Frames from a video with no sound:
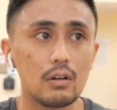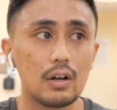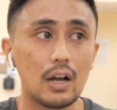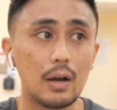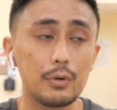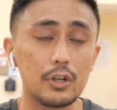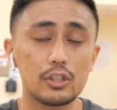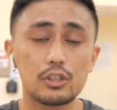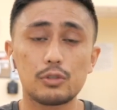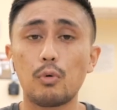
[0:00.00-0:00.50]
I'm
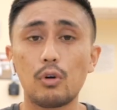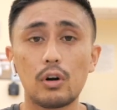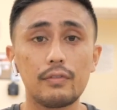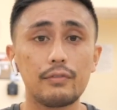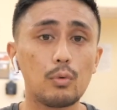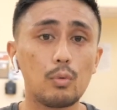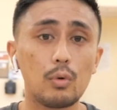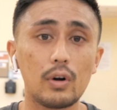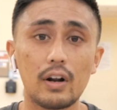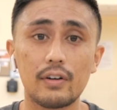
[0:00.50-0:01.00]
going to support him
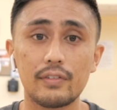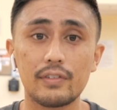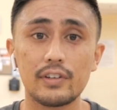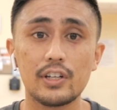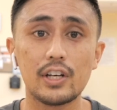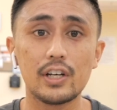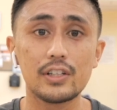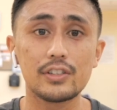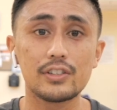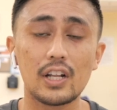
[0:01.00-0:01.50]
for whatever he
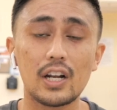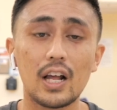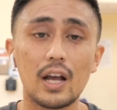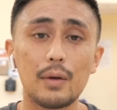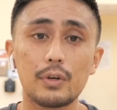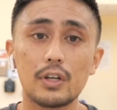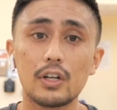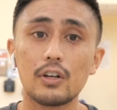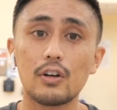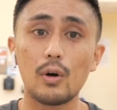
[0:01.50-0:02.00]
does, and
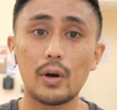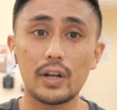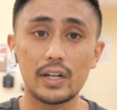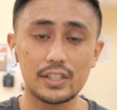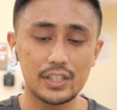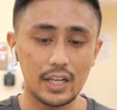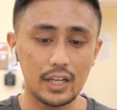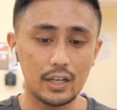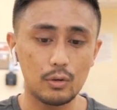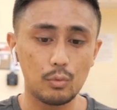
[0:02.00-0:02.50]
I'm going to go ahead and
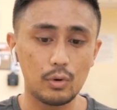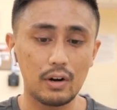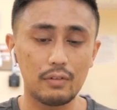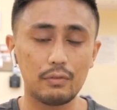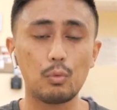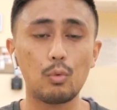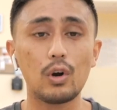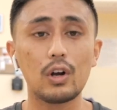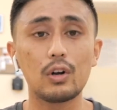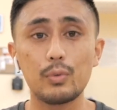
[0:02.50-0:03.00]
take whatever
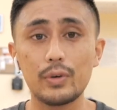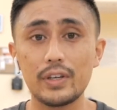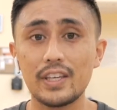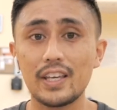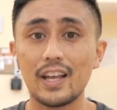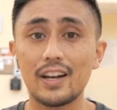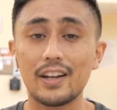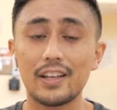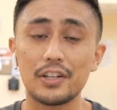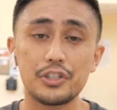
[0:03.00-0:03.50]
work we
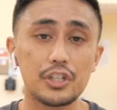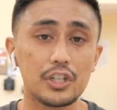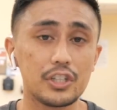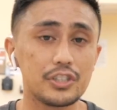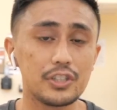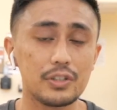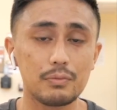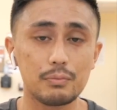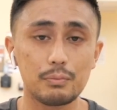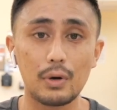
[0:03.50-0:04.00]
get and judge
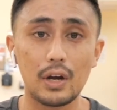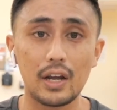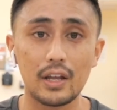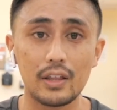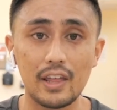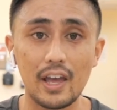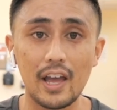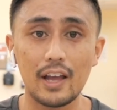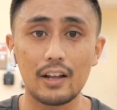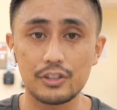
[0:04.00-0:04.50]
it by
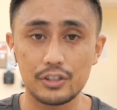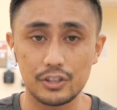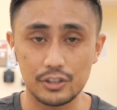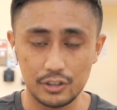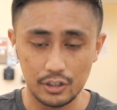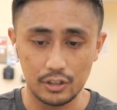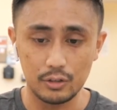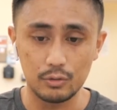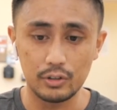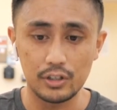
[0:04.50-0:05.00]
that, just
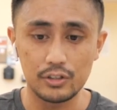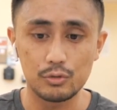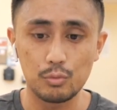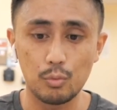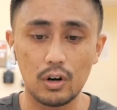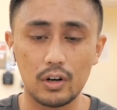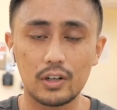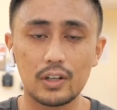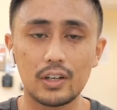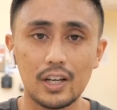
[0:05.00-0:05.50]
his
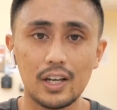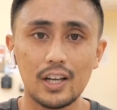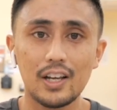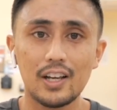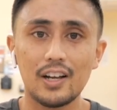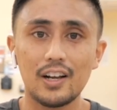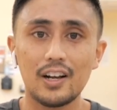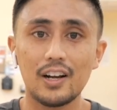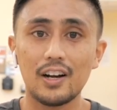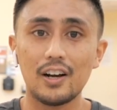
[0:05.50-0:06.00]
work.
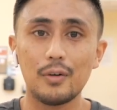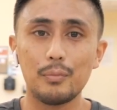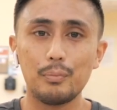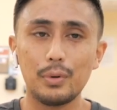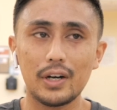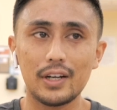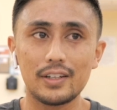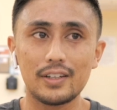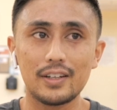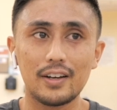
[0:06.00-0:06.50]

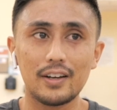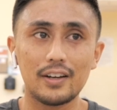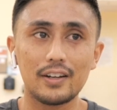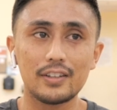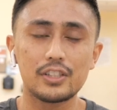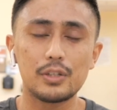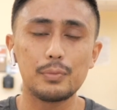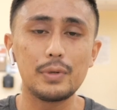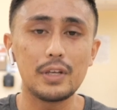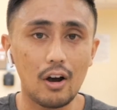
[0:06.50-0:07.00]

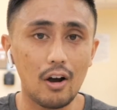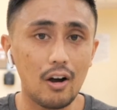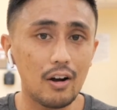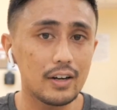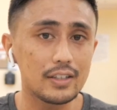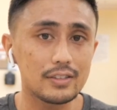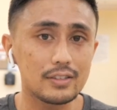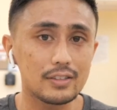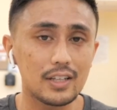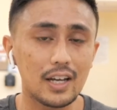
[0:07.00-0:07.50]
But to be
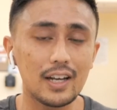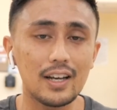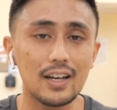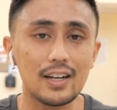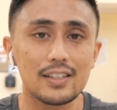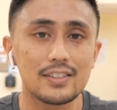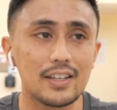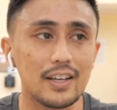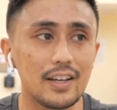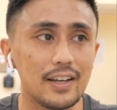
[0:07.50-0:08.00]
honest, I got
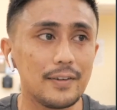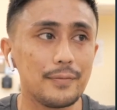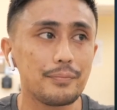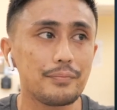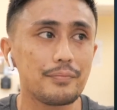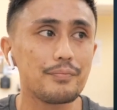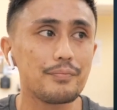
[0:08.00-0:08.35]
to say,